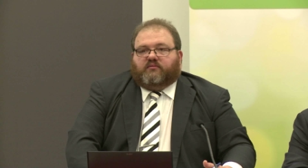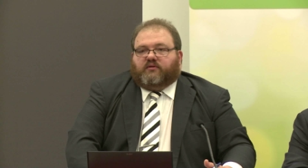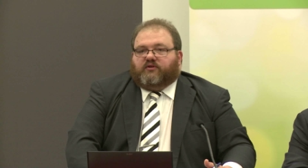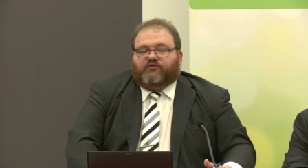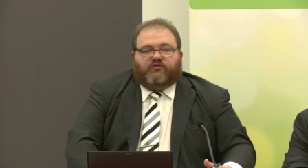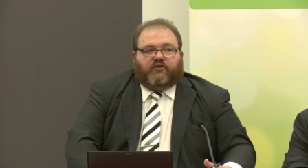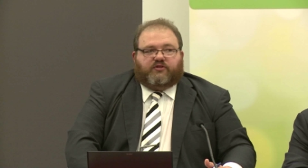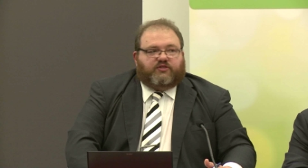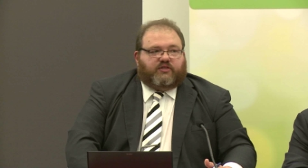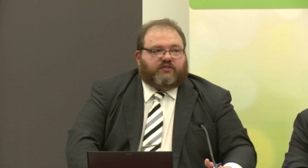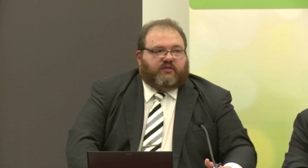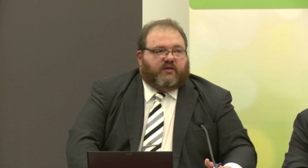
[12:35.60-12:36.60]
It's not
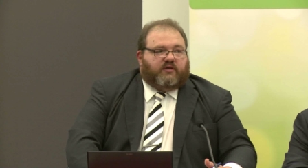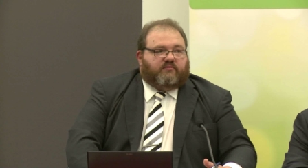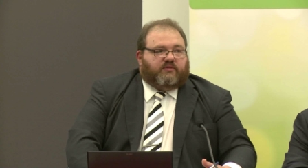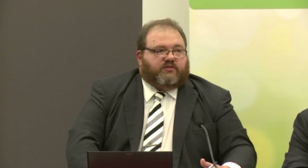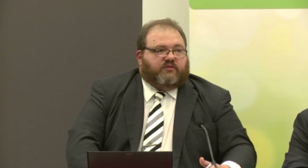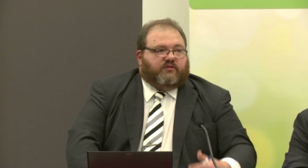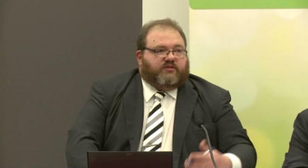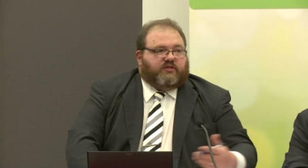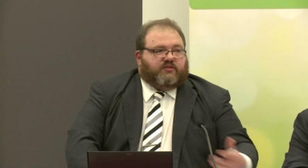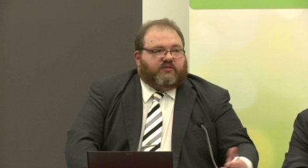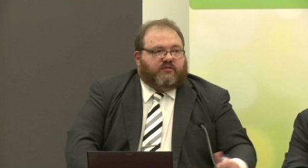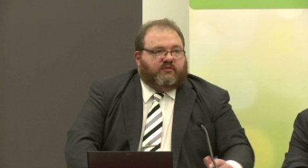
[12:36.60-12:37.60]
just name, it's not
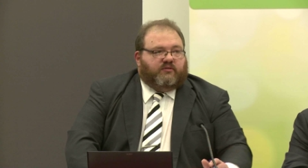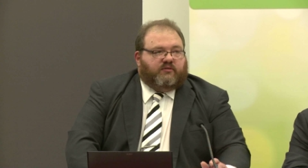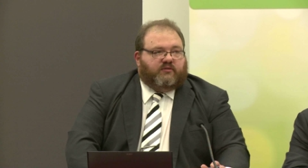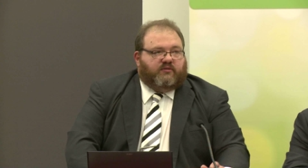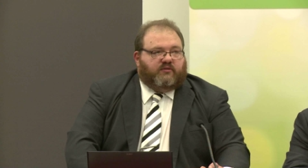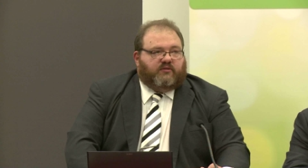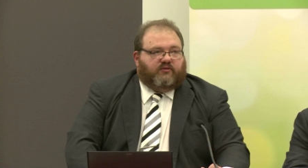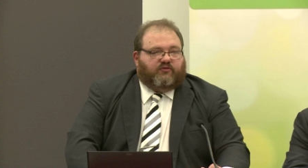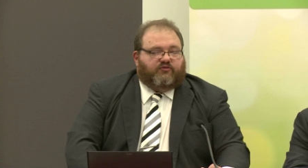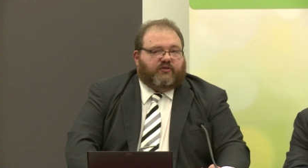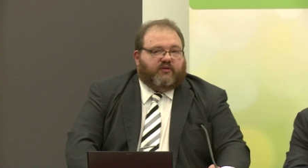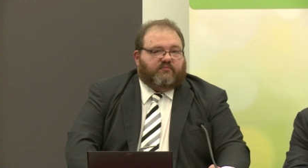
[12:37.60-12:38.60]
just
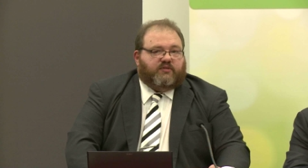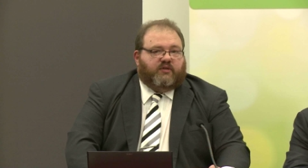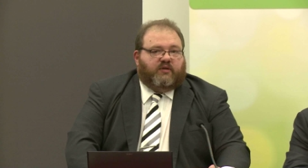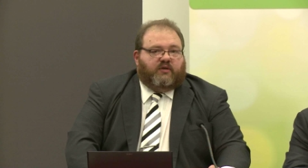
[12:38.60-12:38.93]
usernames.